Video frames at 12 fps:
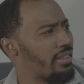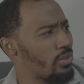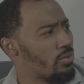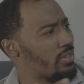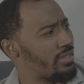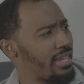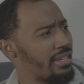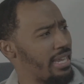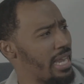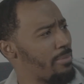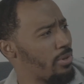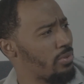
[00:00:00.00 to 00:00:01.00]
You want to take
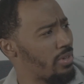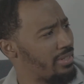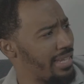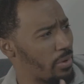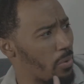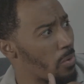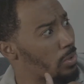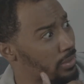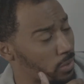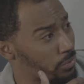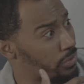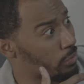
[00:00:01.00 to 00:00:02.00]
Cam or you want to take all of
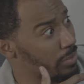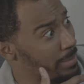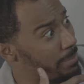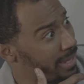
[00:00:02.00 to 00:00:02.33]
those 3 picks?